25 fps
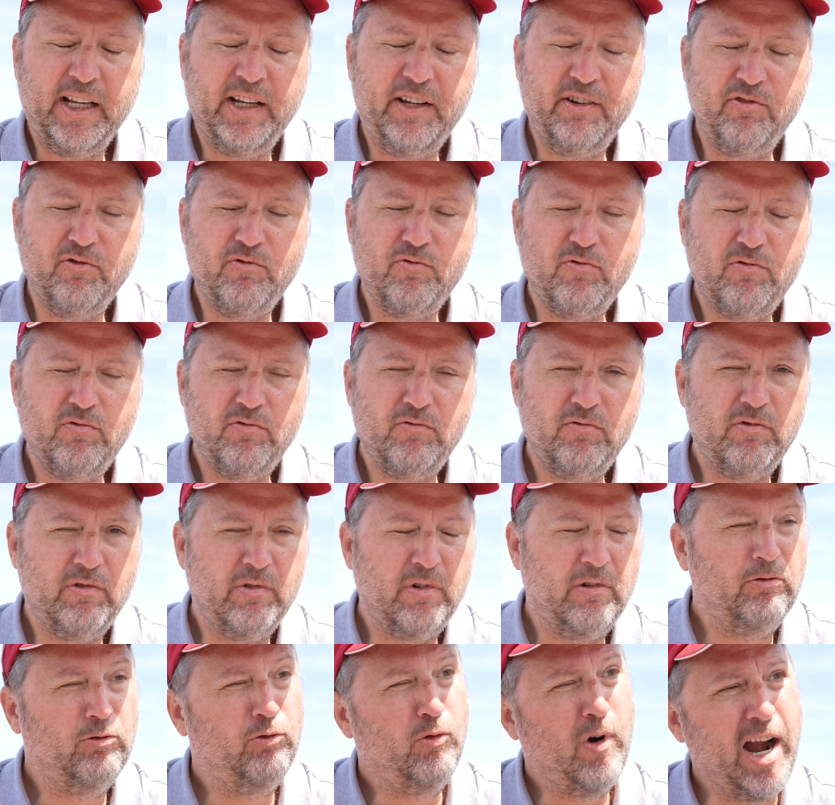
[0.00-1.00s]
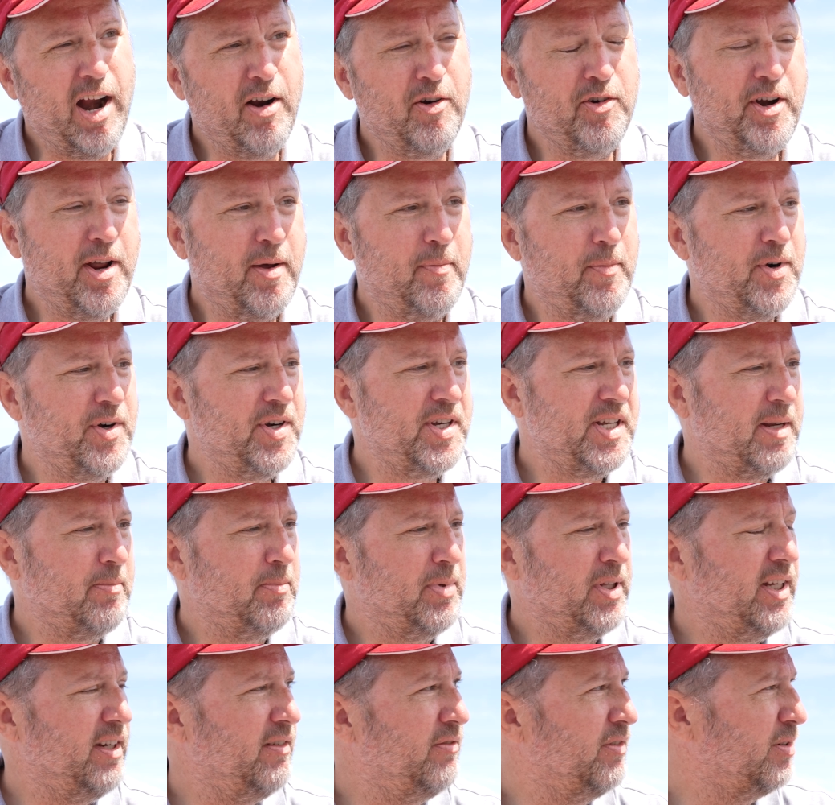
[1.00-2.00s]
In round numbers, I
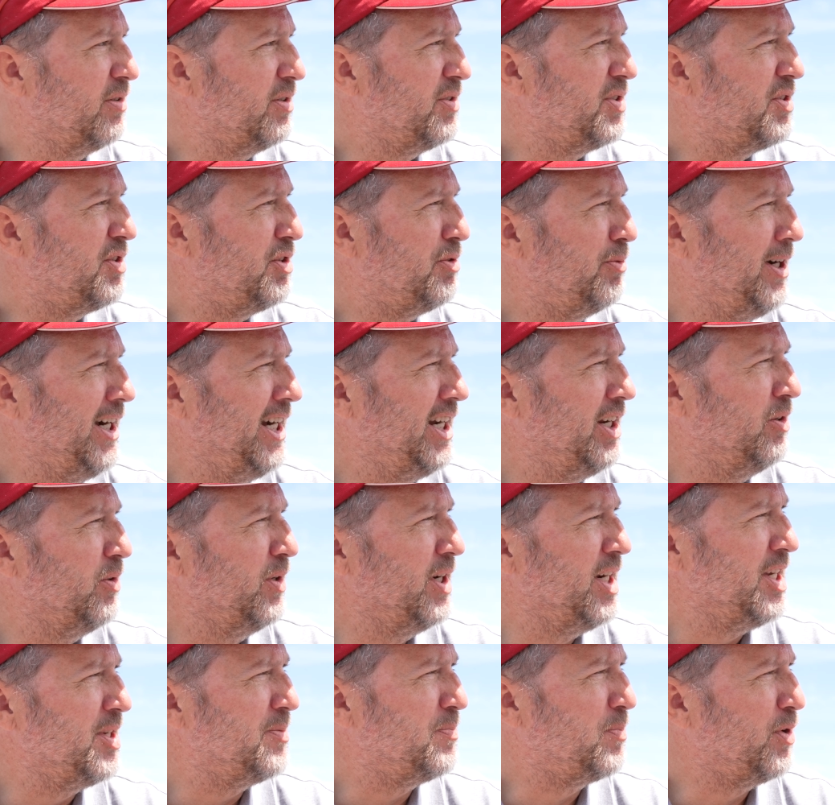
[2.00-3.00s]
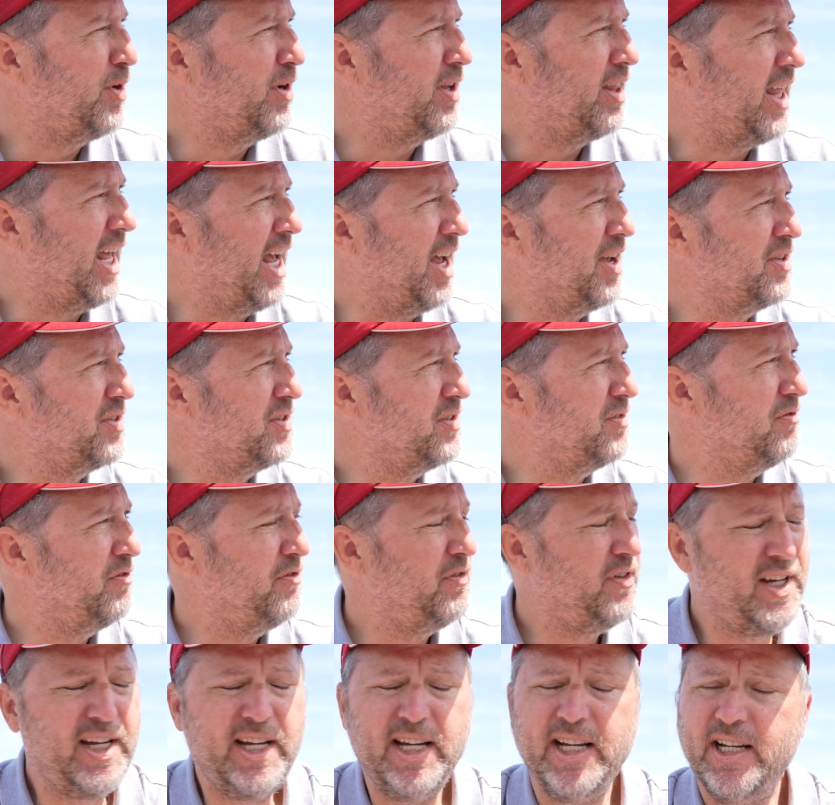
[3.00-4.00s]
believe it was three degrees per thousand
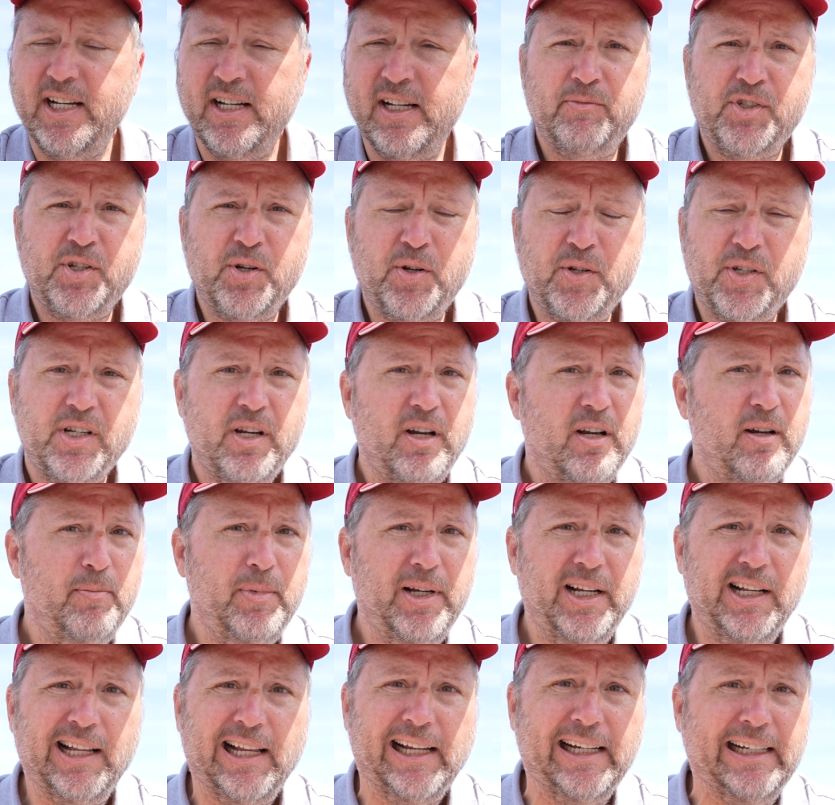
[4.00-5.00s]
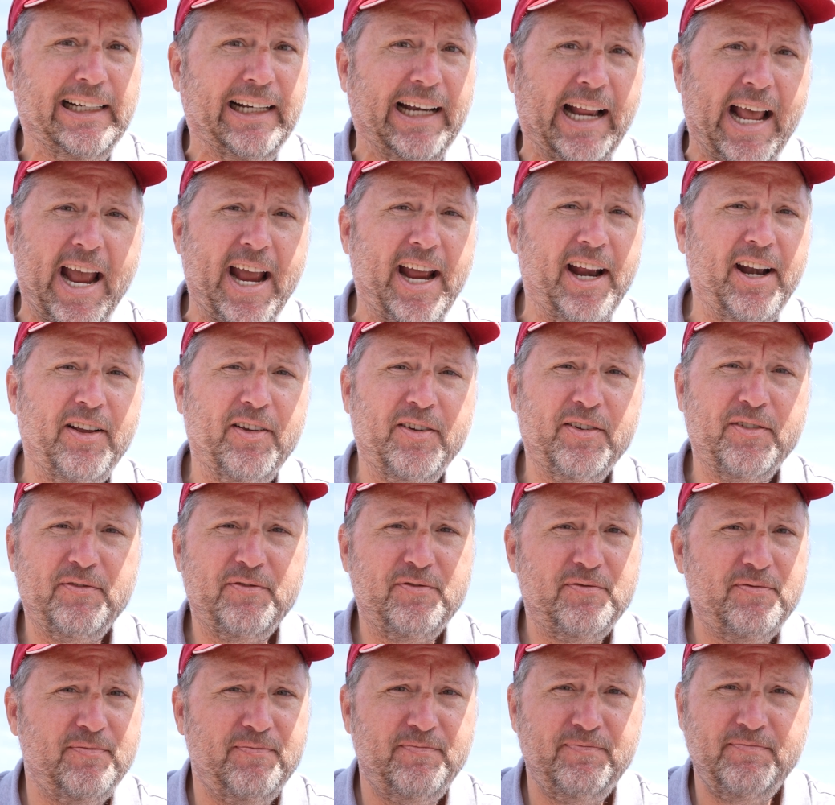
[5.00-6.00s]
feet. And so it's gonna be like negative
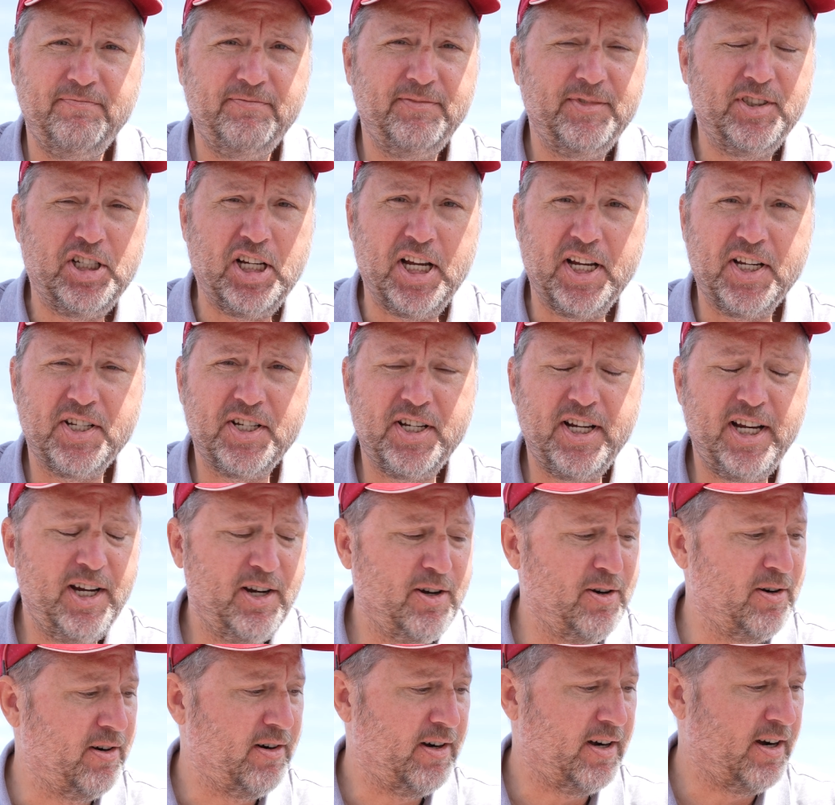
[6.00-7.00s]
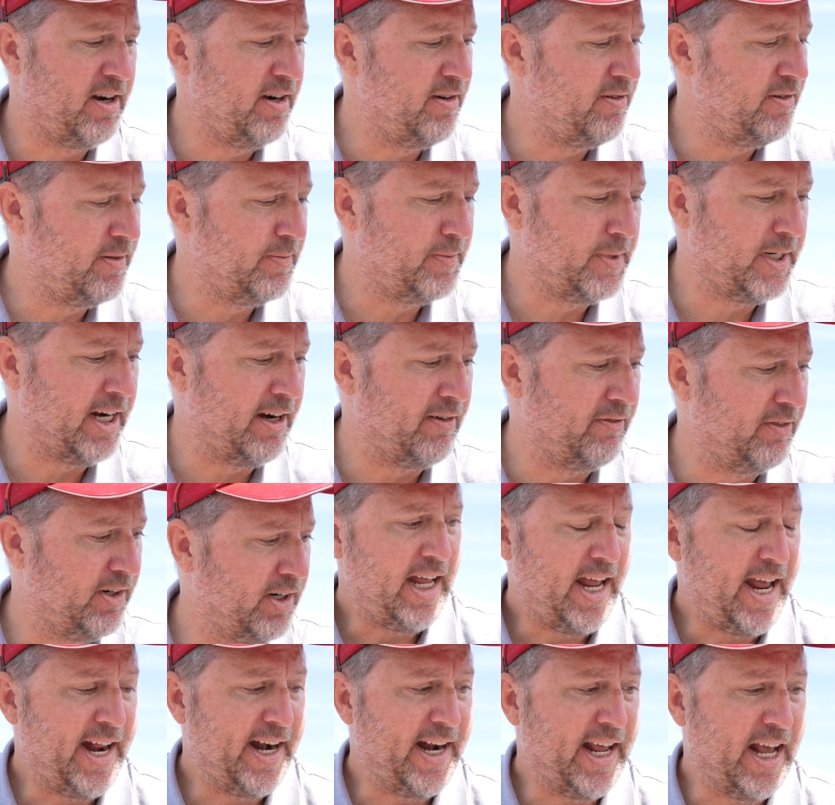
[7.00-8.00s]
sixty or one hundred, whatever,
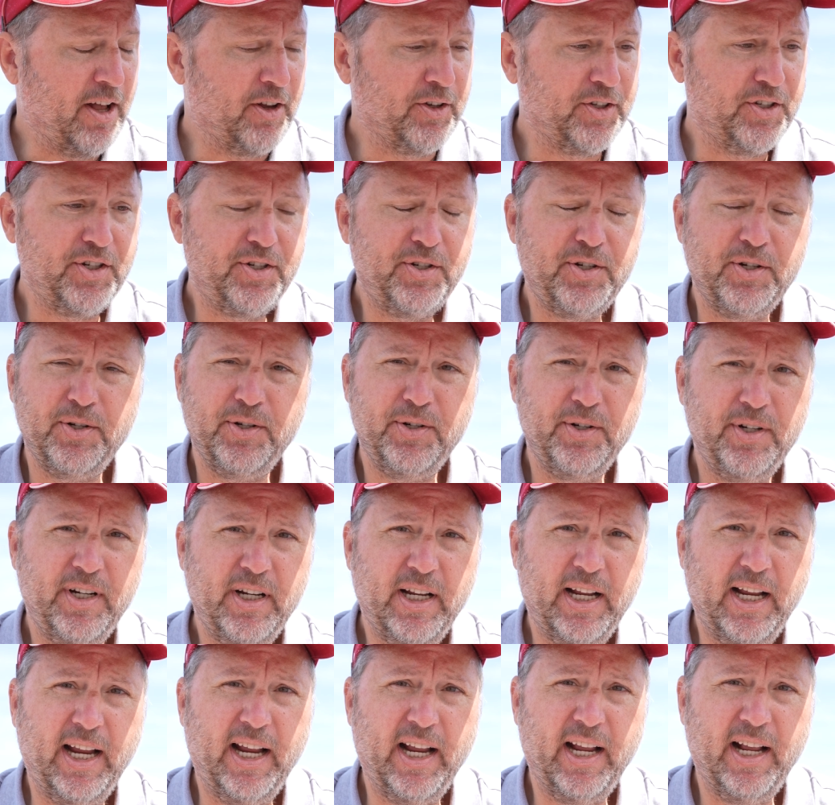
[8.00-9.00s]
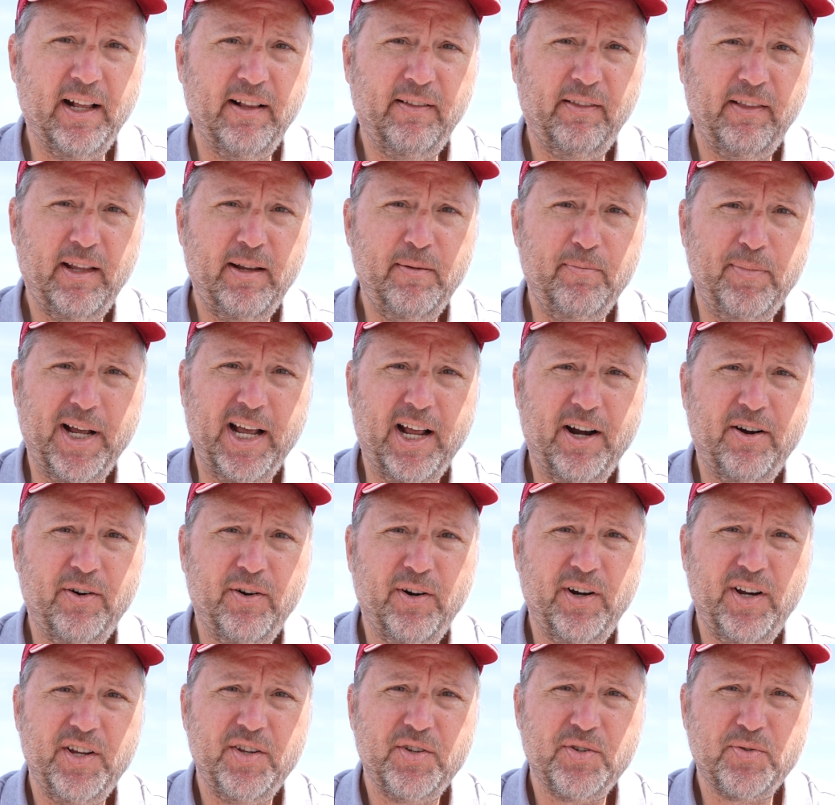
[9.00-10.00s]
at altitude, and the
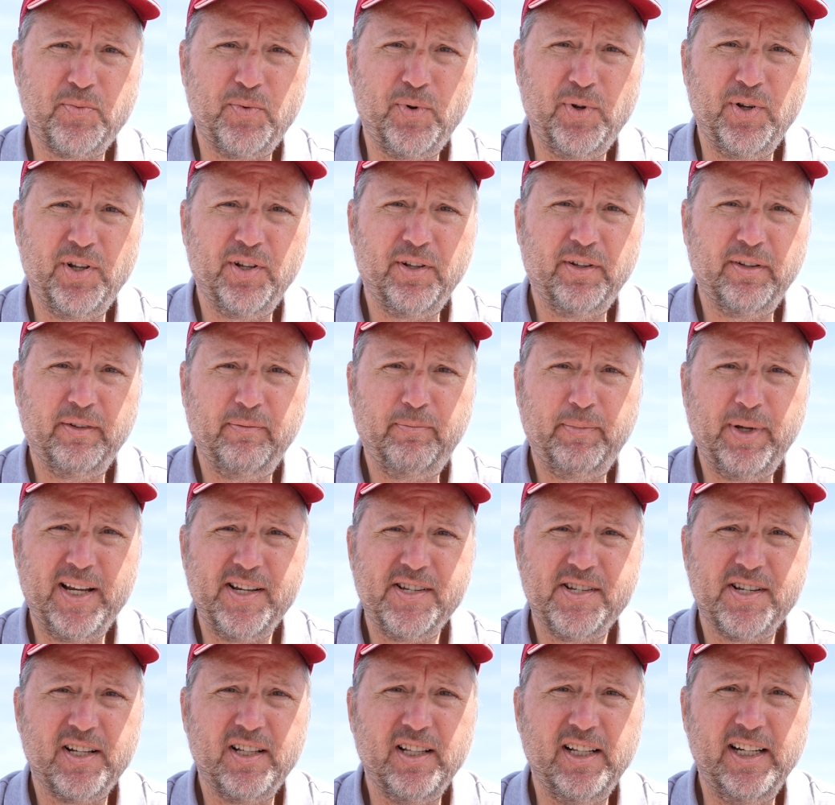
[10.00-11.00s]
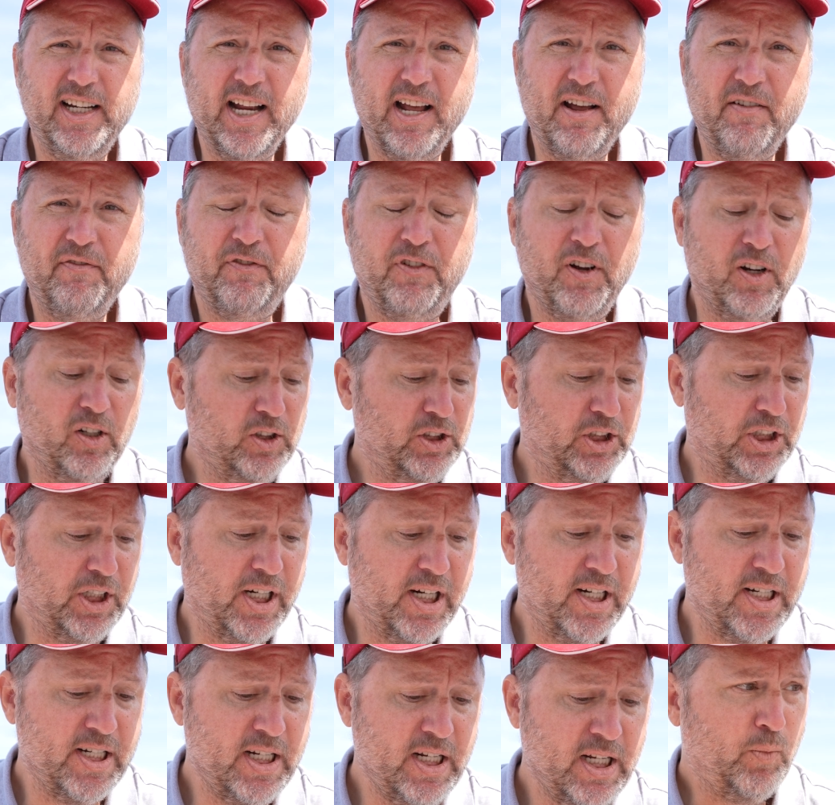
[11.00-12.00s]
batteries will basically not
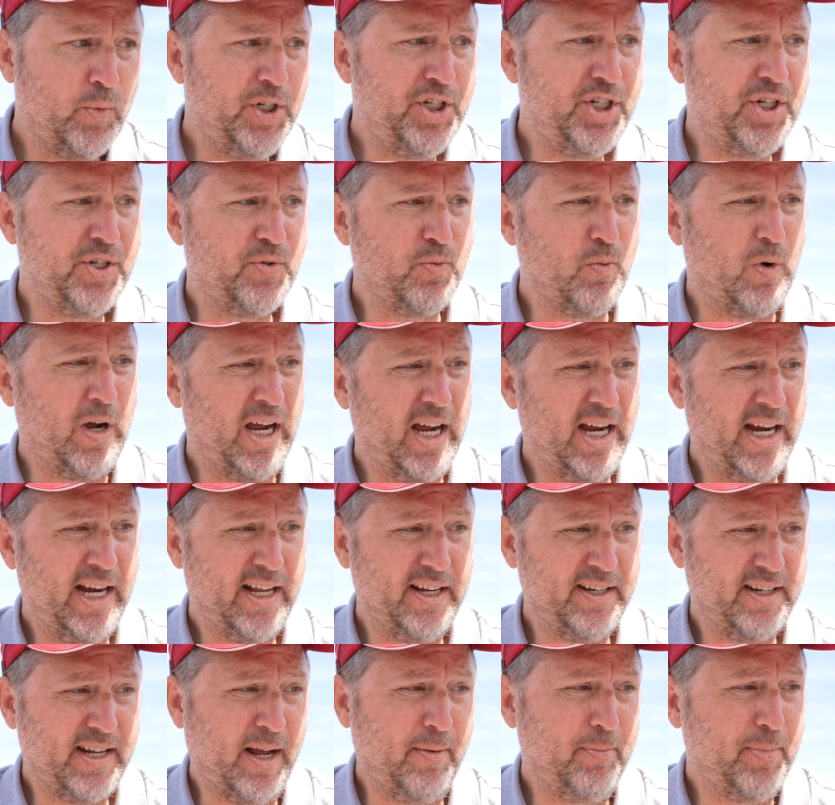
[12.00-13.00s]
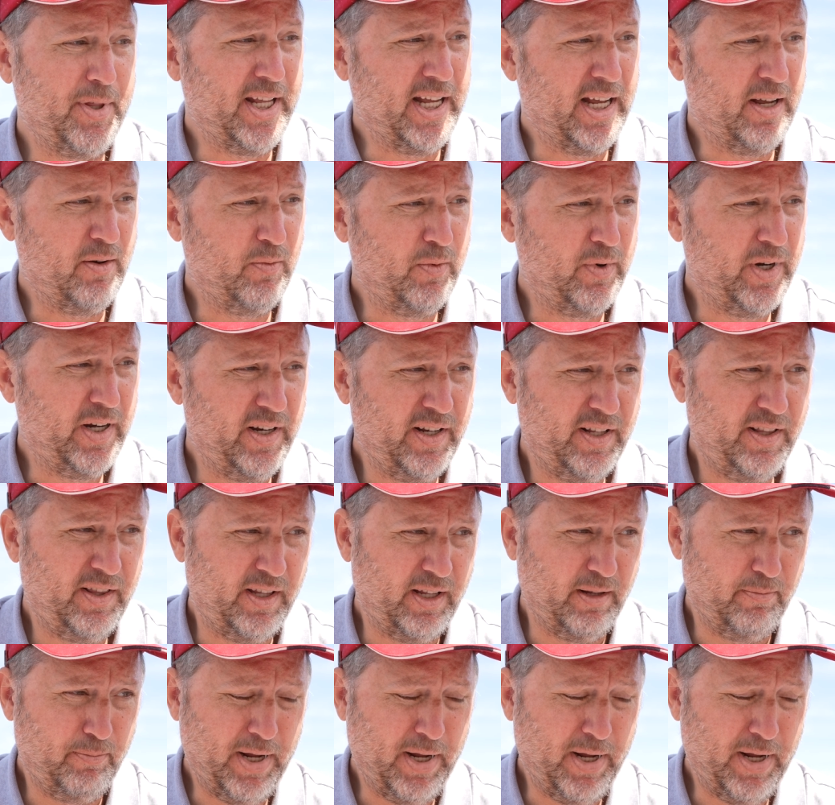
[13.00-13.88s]
function, which is why on top of that, we the